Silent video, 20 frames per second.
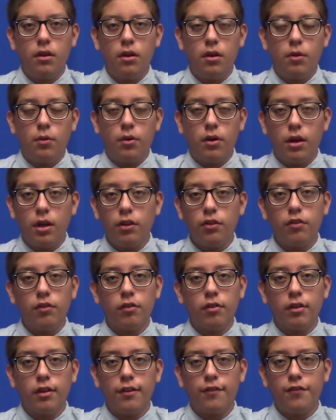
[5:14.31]
One
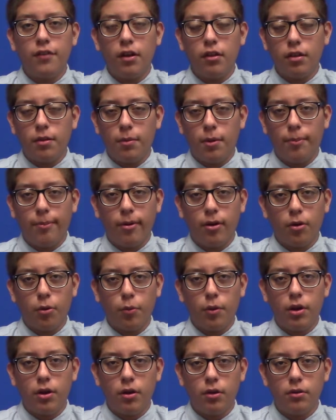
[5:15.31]
interesting fact about Puerto
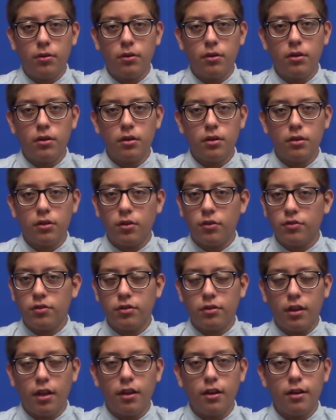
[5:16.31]
Rico, don't you
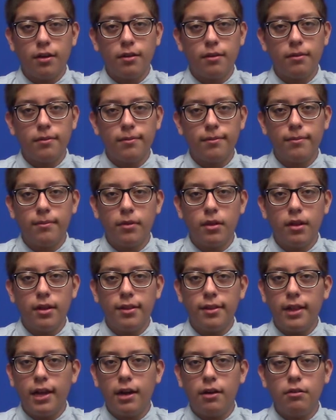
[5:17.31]
think?
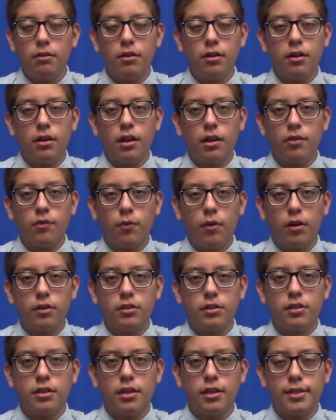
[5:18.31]
Now, let's
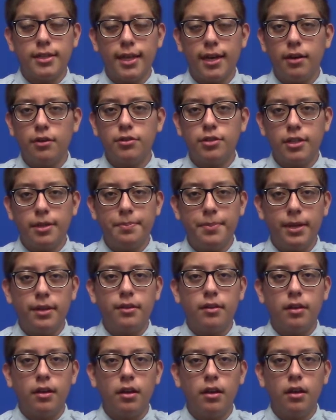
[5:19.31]
watch this
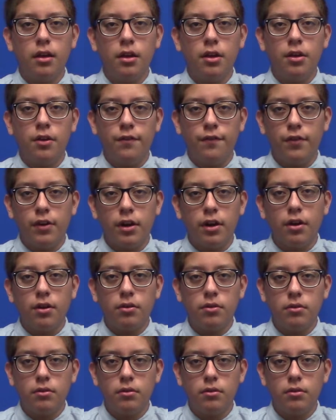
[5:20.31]
LGBT video.